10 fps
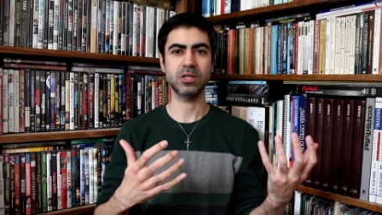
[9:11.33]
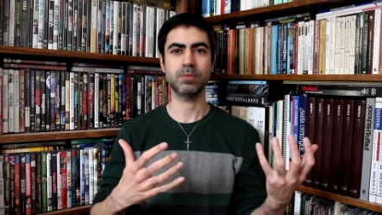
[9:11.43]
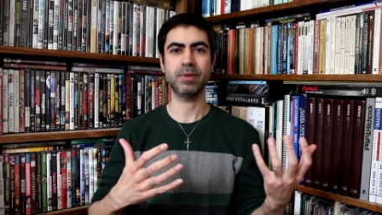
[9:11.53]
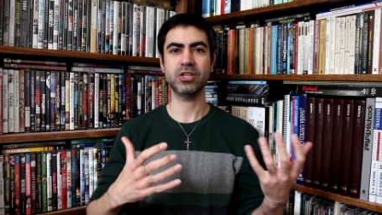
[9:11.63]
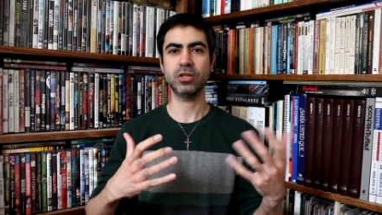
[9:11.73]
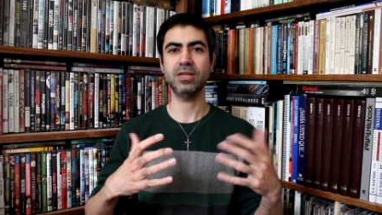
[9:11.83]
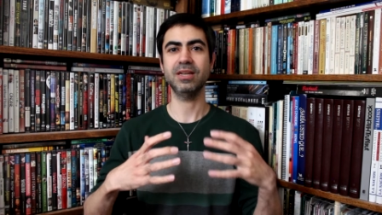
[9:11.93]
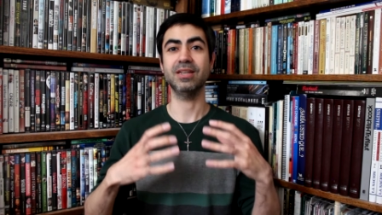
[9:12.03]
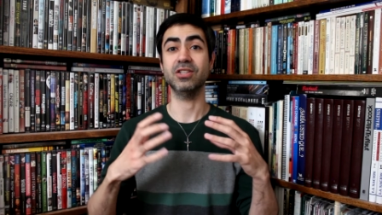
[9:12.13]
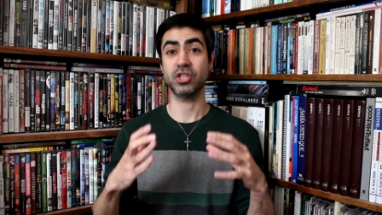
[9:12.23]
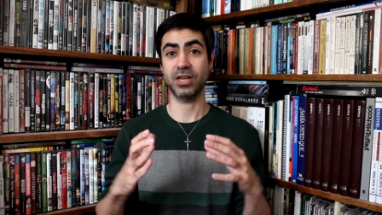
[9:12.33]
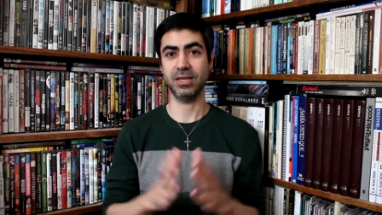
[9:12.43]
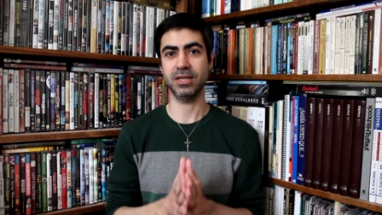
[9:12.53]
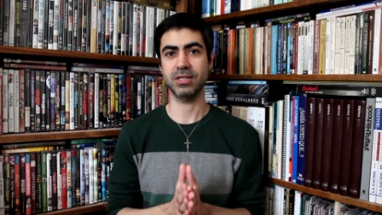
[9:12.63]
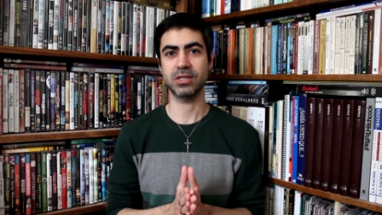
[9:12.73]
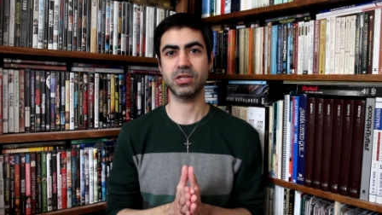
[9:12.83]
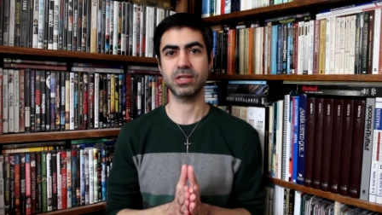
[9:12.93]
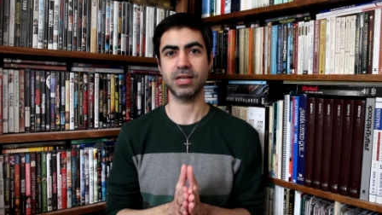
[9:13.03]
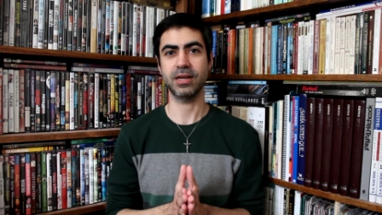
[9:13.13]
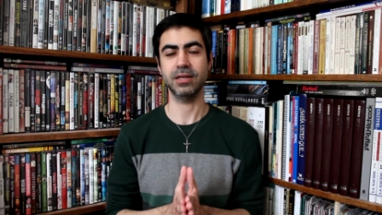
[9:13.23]
especially in Chinese
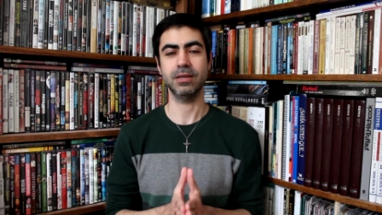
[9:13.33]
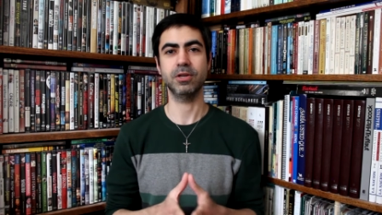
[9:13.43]
society,